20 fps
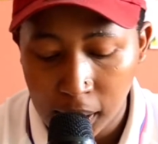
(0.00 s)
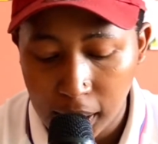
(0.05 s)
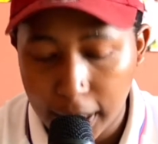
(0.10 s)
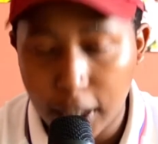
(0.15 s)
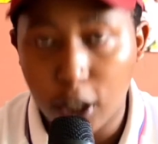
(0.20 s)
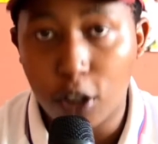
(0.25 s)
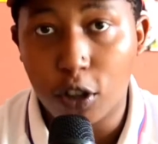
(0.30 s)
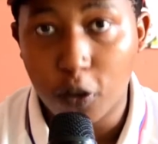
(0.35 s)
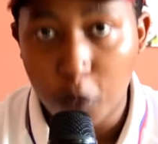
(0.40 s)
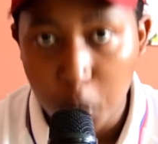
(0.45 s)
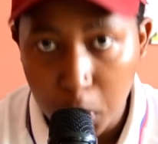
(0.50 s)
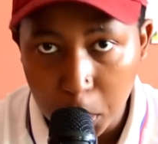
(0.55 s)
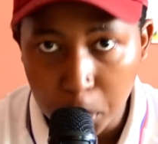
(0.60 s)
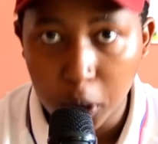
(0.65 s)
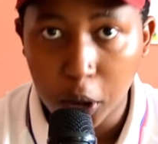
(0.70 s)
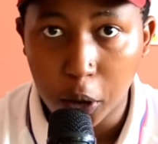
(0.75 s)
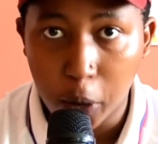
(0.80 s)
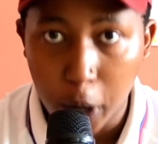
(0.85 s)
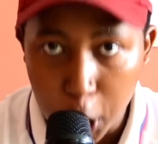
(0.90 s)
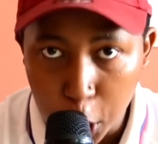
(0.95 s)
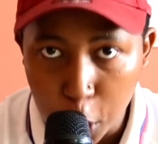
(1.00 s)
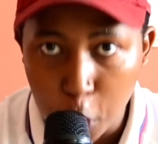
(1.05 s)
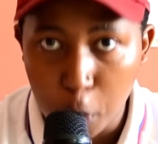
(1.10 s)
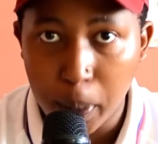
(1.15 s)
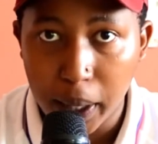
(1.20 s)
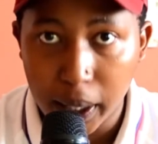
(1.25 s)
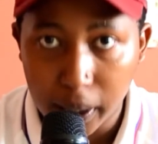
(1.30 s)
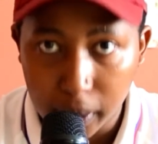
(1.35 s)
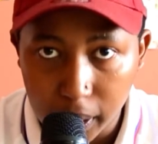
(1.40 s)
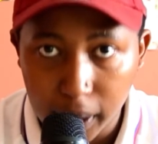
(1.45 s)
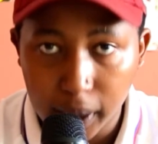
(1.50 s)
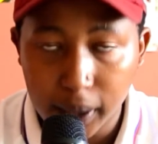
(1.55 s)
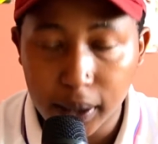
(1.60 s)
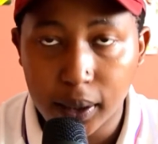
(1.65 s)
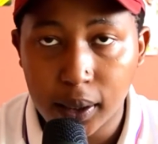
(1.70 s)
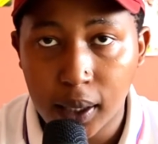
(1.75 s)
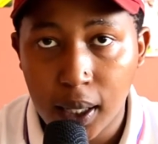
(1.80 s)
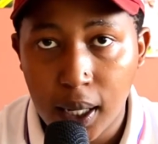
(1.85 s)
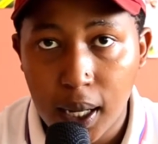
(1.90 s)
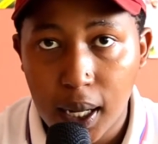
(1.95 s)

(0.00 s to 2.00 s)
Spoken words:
And a lot of people are going through bad things.